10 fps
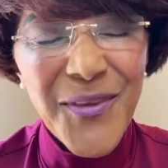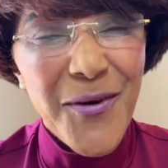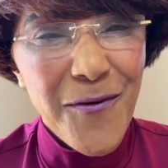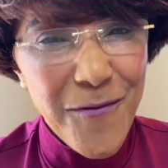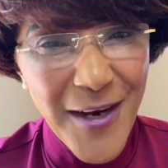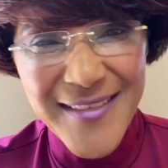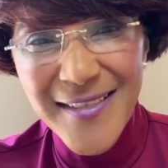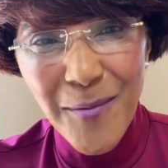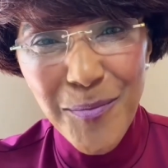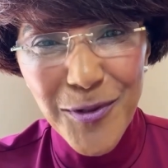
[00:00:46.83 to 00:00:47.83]
For
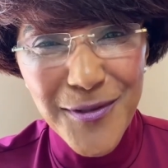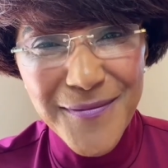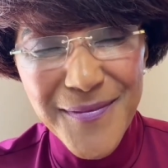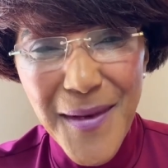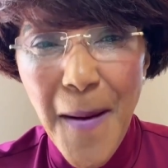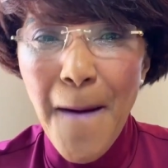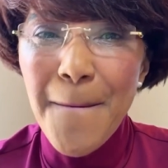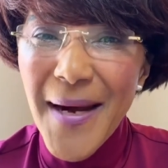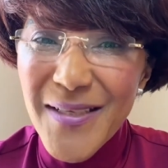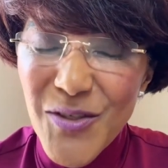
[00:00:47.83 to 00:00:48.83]
example,
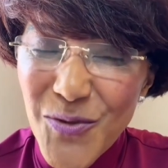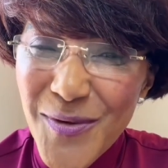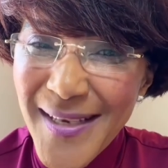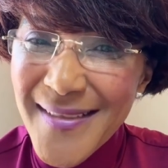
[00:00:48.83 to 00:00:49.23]
my student